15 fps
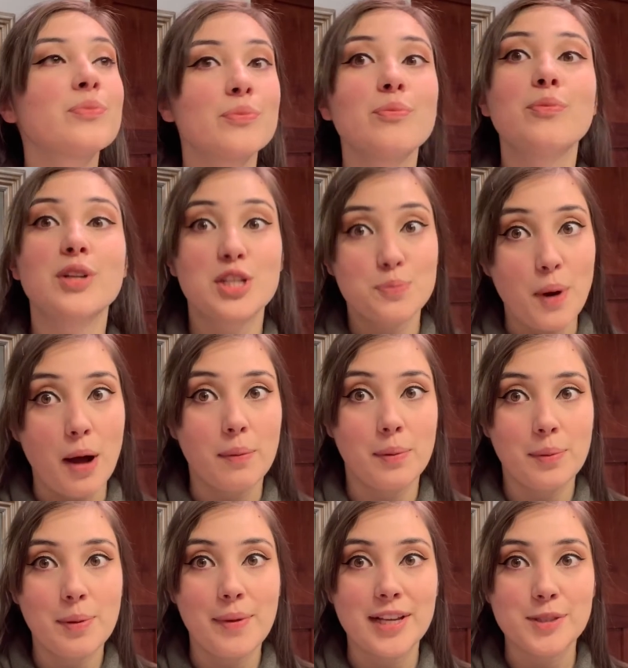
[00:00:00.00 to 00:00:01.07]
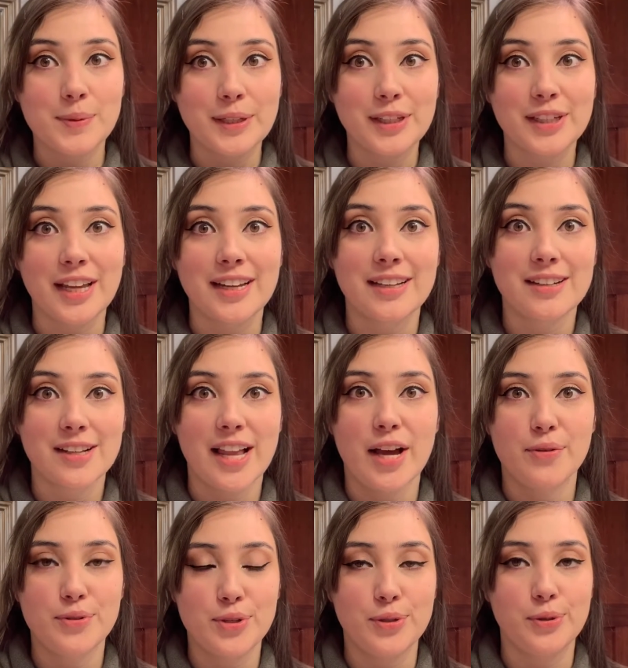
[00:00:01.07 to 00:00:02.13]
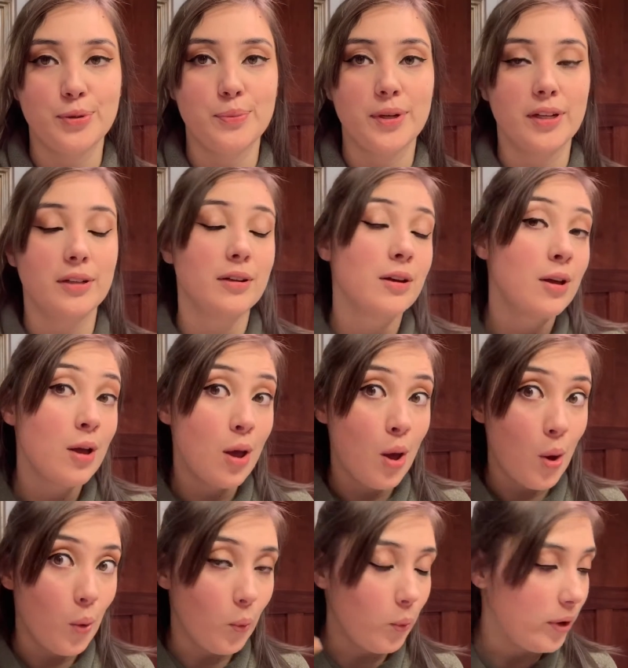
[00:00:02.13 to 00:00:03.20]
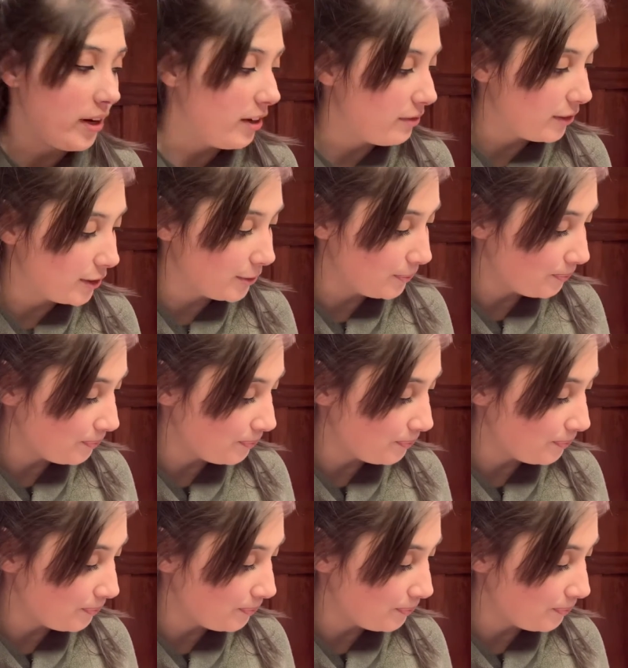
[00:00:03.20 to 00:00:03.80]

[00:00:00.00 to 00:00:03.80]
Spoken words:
which probably makes me look like a clown too, but whatever.